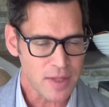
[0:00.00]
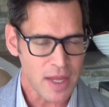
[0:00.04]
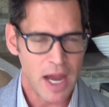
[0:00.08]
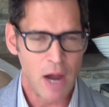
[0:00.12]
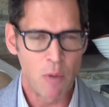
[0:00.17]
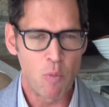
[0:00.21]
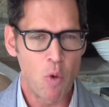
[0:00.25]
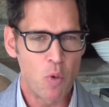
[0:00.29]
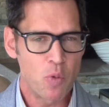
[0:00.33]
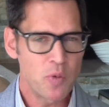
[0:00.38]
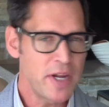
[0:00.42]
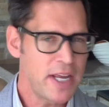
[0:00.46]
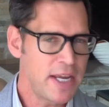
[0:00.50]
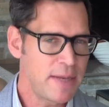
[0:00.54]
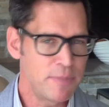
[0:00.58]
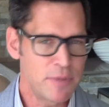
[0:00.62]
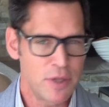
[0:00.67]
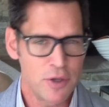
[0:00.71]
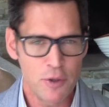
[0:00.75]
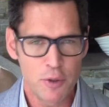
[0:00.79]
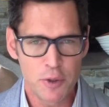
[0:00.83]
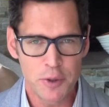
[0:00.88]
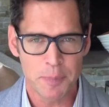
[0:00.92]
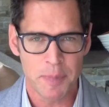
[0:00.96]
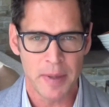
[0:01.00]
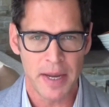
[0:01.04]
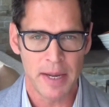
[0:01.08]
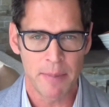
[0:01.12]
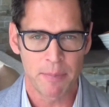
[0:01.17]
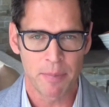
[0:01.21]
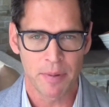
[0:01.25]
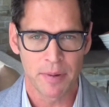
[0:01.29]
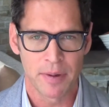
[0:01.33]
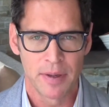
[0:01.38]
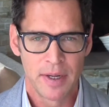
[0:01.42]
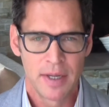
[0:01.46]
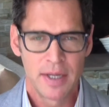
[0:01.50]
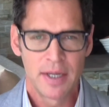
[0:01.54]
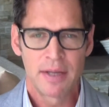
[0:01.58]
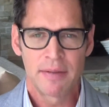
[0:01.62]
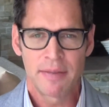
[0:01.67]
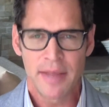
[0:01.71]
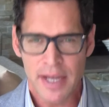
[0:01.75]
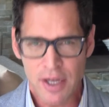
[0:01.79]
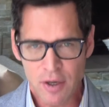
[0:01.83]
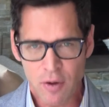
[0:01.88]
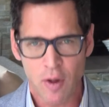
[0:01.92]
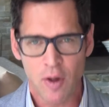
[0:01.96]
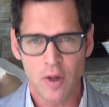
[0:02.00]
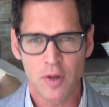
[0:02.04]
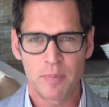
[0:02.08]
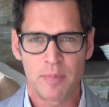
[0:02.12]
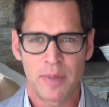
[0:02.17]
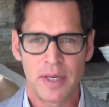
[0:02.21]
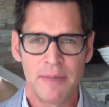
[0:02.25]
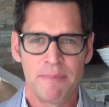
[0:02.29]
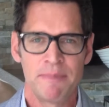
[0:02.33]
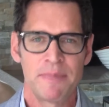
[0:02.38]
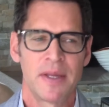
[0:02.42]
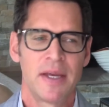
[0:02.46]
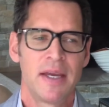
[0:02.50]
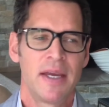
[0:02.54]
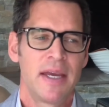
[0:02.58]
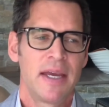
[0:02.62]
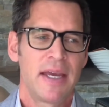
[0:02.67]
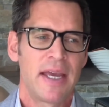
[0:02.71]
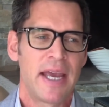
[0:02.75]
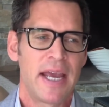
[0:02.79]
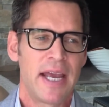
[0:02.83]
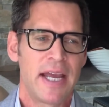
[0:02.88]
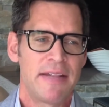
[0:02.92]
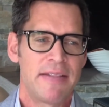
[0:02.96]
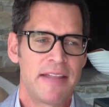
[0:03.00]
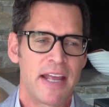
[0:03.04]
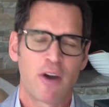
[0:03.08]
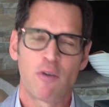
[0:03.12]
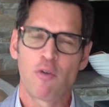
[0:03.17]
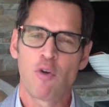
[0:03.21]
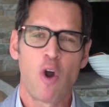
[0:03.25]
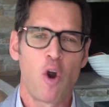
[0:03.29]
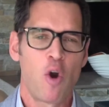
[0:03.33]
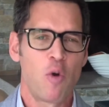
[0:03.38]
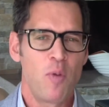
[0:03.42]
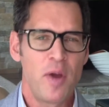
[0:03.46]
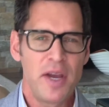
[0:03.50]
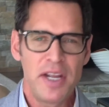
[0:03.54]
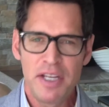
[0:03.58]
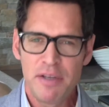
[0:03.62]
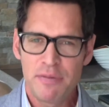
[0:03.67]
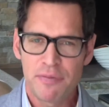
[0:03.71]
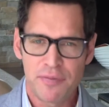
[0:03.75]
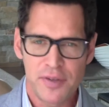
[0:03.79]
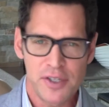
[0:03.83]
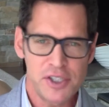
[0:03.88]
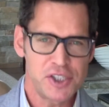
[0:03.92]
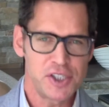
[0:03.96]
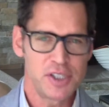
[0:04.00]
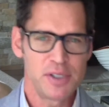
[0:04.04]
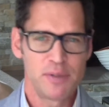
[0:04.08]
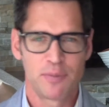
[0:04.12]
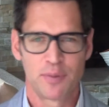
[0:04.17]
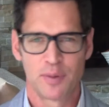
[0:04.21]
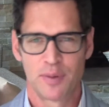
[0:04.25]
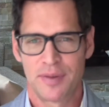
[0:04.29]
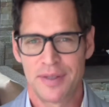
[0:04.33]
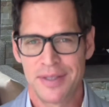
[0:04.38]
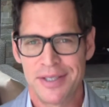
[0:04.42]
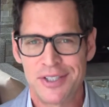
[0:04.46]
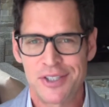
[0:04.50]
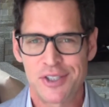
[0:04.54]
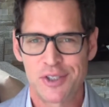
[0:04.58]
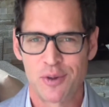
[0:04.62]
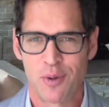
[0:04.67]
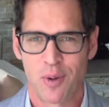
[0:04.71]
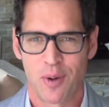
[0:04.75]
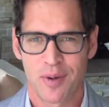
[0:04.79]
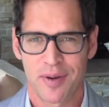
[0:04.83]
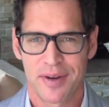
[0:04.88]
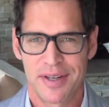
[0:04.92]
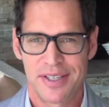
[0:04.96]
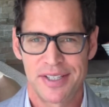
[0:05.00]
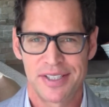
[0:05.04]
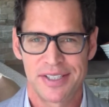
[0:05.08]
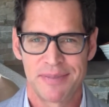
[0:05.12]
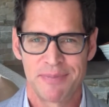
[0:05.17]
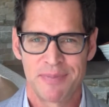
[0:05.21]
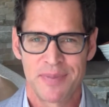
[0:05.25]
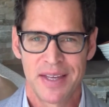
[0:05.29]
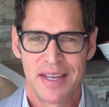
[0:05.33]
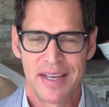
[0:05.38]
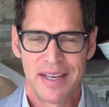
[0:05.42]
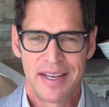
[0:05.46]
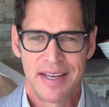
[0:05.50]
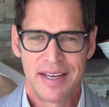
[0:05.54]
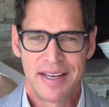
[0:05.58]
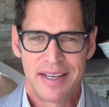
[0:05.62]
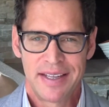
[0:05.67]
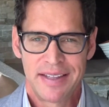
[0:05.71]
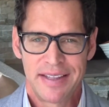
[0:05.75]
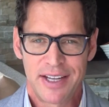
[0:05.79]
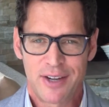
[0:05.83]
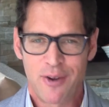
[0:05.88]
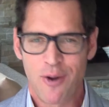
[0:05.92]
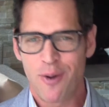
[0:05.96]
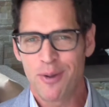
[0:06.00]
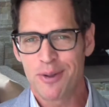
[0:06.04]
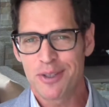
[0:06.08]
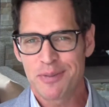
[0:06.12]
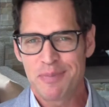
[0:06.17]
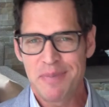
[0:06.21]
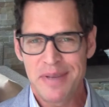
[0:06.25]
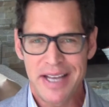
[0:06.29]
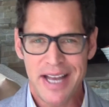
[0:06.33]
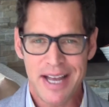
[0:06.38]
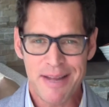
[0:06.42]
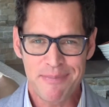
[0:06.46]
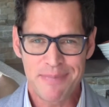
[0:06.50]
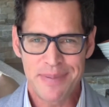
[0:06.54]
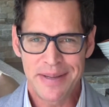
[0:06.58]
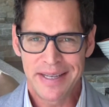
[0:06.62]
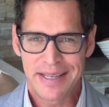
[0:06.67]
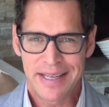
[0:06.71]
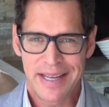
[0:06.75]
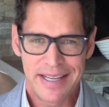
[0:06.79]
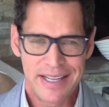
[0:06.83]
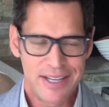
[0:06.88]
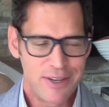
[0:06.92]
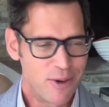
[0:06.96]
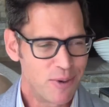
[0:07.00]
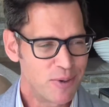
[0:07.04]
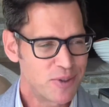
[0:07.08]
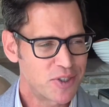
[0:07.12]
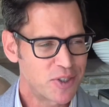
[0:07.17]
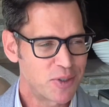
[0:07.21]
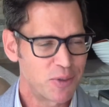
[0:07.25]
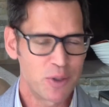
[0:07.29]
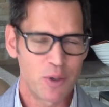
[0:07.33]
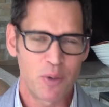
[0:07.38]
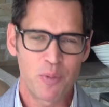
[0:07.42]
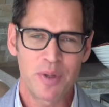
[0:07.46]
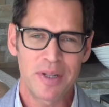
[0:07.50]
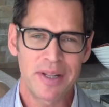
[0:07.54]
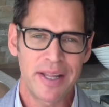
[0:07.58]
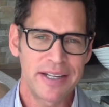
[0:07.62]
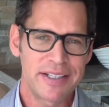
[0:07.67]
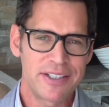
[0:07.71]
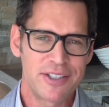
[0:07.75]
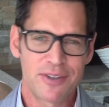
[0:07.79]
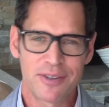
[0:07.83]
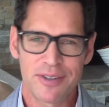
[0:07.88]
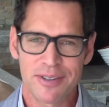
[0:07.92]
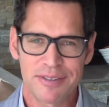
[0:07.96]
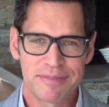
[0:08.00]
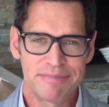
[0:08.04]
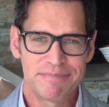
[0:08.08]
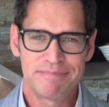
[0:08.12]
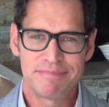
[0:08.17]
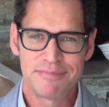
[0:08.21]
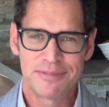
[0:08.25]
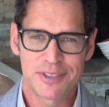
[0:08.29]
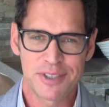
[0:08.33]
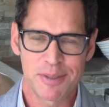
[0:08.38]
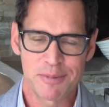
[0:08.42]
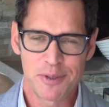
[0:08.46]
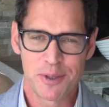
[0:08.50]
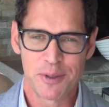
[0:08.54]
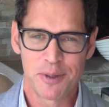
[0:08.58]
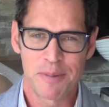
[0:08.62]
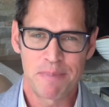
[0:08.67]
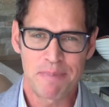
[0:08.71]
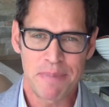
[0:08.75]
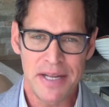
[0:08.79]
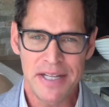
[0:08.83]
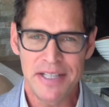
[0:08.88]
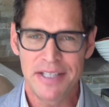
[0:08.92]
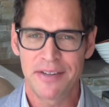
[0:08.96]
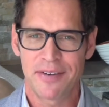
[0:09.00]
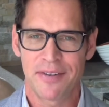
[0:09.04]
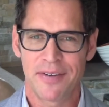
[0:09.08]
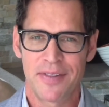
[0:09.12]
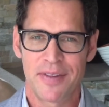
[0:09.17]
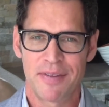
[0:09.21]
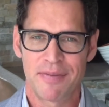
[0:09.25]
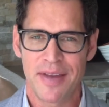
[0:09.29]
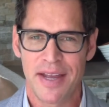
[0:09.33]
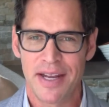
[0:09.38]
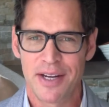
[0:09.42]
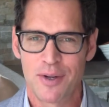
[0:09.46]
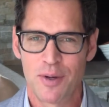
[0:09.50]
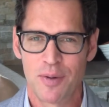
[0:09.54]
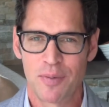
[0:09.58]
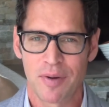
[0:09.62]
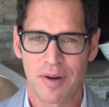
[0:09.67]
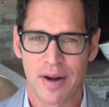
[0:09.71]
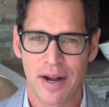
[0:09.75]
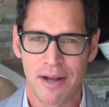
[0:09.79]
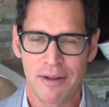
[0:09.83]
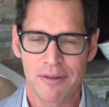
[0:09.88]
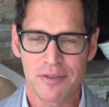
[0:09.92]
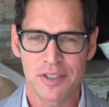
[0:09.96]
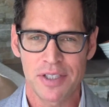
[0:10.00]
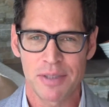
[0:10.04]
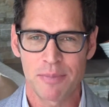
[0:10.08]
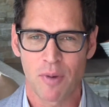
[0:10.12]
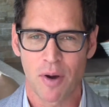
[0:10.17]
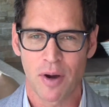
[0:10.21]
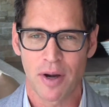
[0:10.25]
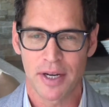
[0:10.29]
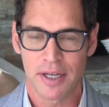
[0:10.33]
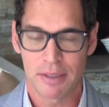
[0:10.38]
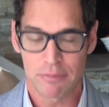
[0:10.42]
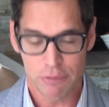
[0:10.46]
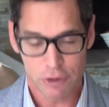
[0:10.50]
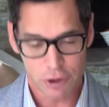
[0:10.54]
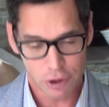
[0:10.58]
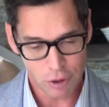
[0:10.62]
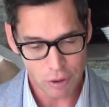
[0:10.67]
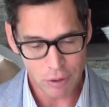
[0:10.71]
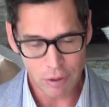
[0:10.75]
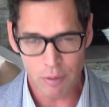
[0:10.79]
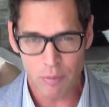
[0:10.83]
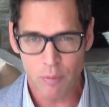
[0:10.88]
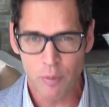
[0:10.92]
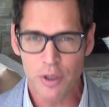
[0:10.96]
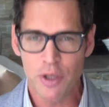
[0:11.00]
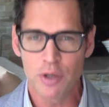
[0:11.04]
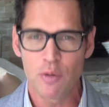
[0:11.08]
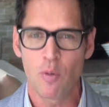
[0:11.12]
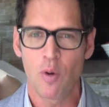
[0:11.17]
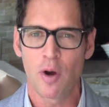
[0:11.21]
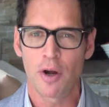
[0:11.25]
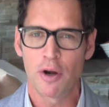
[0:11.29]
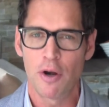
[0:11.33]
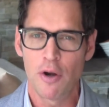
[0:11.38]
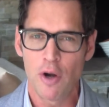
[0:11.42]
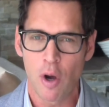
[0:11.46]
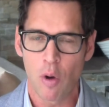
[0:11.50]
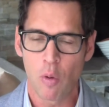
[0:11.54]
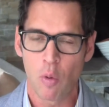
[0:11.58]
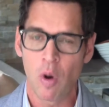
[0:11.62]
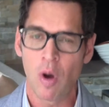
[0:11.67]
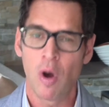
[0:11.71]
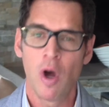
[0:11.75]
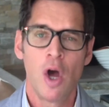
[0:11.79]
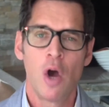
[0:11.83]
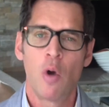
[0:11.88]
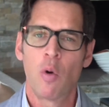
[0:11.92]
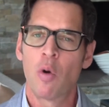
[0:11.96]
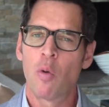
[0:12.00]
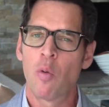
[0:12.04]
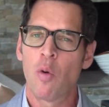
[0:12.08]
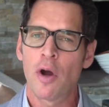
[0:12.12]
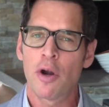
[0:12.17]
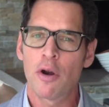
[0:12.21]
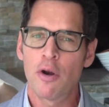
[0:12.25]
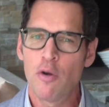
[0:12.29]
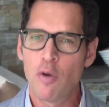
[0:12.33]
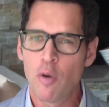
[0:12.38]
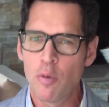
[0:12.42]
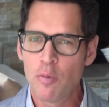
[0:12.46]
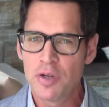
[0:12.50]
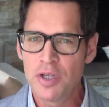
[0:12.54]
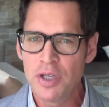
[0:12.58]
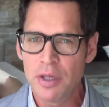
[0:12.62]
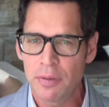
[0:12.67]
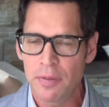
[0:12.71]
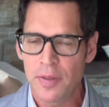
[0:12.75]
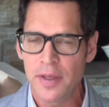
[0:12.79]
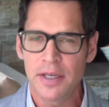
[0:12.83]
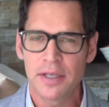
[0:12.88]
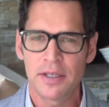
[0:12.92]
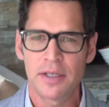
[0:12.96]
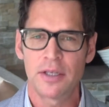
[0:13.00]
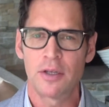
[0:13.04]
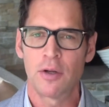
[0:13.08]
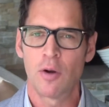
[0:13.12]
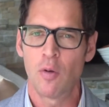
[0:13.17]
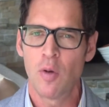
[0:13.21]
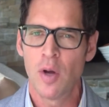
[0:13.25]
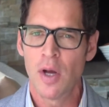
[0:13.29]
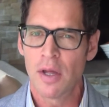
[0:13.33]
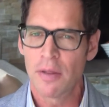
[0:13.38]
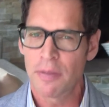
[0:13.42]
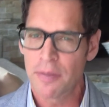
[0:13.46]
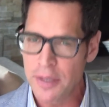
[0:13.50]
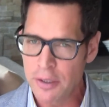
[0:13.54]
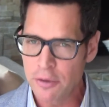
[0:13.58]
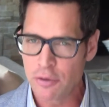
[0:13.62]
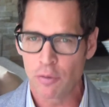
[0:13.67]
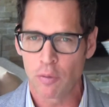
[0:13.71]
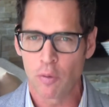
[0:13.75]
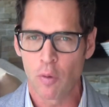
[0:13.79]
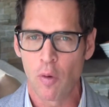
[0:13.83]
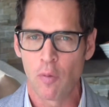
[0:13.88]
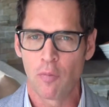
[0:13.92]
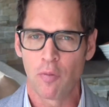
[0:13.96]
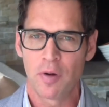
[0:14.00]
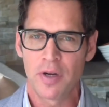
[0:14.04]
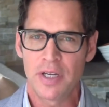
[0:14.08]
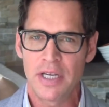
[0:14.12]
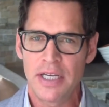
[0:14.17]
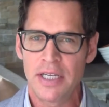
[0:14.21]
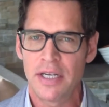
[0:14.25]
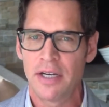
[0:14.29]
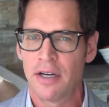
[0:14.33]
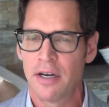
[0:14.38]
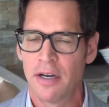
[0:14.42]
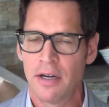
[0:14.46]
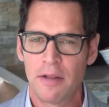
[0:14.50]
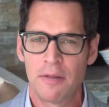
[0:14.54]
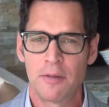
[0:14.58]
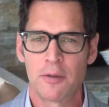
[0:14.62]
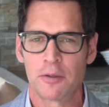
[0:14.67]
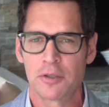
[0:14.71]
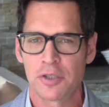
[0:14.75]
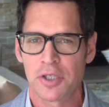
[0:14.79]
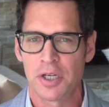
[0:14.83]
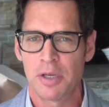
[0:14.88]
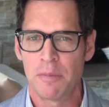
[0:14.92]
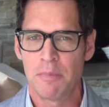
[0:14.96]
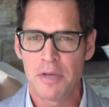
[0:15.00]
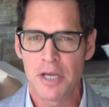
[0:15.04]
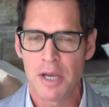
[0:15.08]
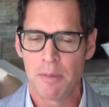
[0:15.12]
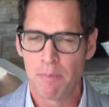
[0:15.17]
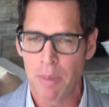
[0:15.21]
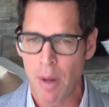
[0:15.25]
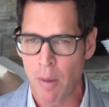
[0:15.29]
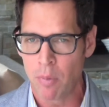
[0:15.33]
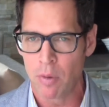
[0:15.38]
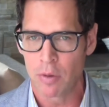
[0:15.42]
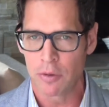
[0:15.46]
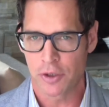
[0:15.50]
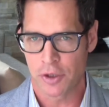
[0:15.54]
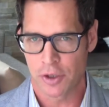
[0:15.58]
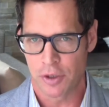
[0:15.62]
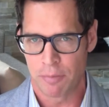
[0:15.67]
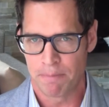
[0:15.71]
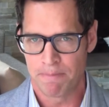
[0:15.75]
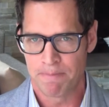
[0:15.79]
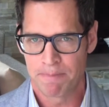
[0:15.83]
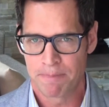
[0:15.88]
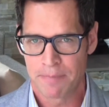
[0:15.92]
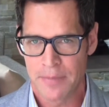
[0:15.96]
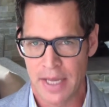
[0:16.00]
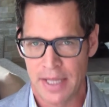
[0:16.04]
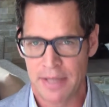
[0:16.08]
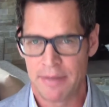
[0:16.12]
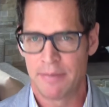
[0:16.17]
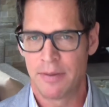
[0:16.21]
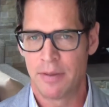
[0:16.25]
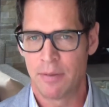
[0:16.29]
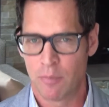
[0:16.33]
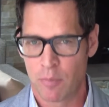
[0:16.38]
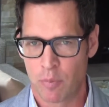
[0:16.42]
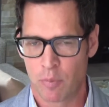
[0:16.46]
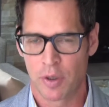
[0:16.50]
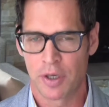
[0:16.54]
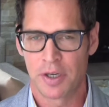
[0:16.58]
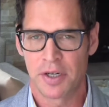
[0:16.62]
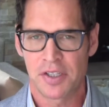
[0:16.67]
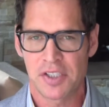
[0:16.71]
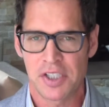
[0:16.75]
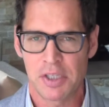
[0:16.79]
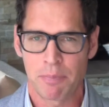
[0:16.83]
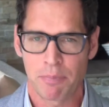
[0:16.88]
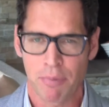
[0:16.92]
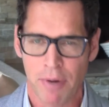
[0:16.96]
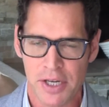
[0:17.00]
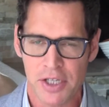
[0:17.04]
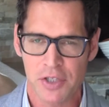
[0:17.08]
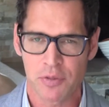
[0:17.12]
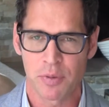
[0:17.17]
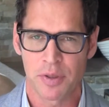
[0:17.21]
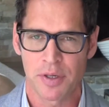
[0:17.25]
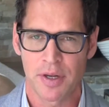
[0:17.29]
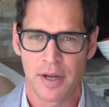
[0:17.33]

I won't name the newspaper. They called me, and they were already fishing for these stories. He calls me up and he goes, you know, we'd like your some, your opinion on the Vancouver housing market. Sure, what do you want to know? Well, we want to know, do you think, you know, things are overheated and then there's going to be a bubble soon and we're going to see price